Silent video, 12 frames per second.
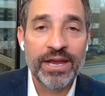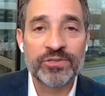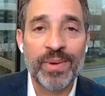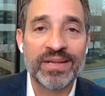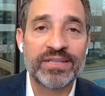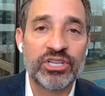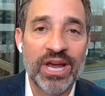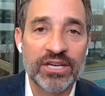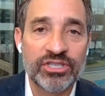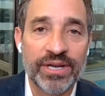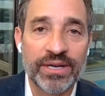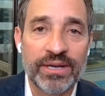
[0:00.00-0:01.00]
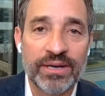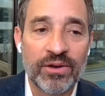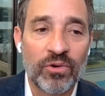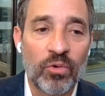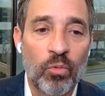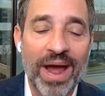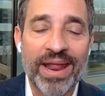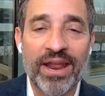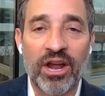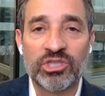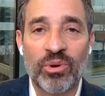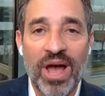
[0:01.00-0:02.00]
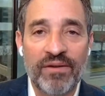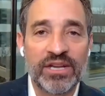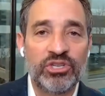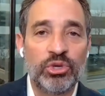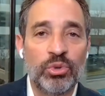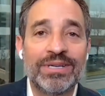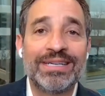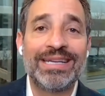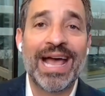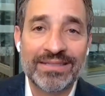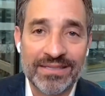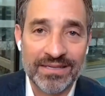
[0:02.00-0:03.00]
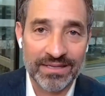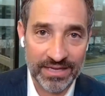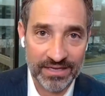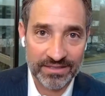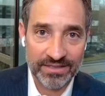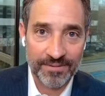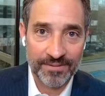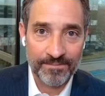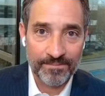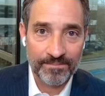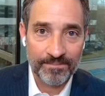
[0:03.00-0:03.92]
Here's my suggestion. Why not also have a to-test list?